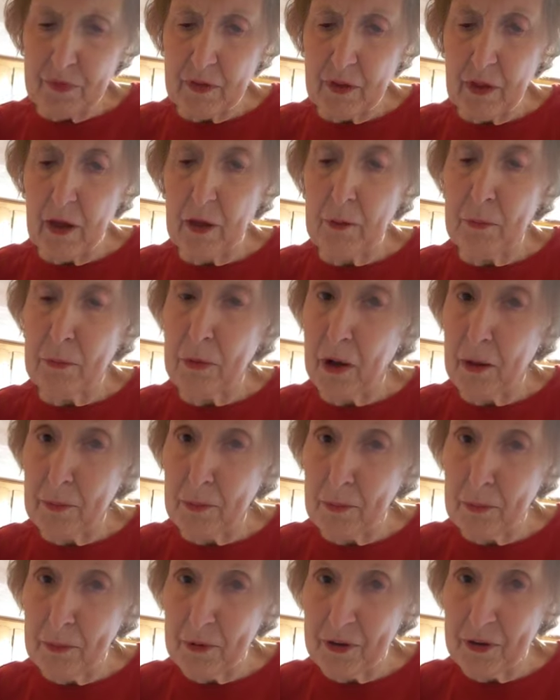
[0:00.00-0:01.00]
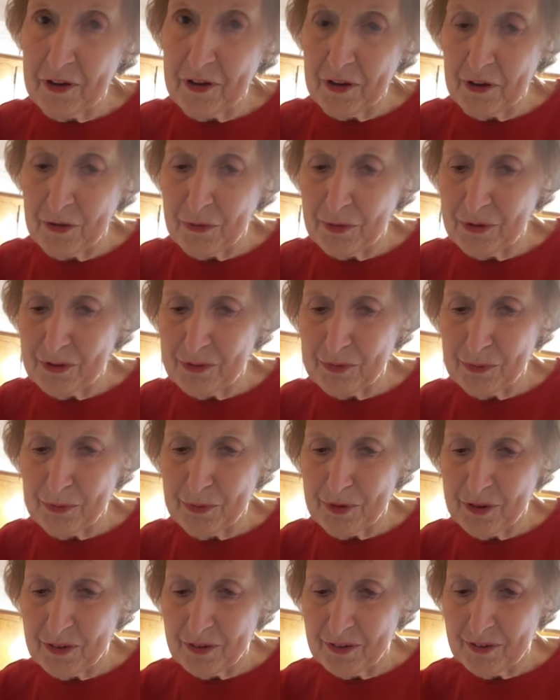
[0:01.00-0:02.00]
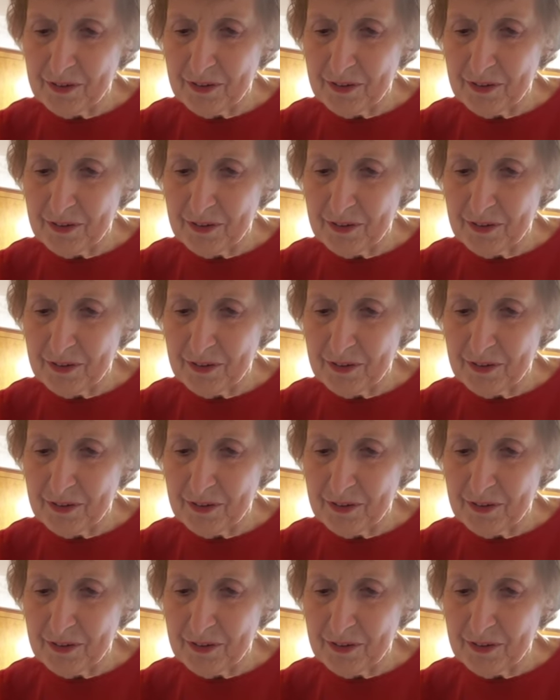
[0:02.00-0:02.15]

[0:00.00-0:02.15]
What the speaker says: I probably always will.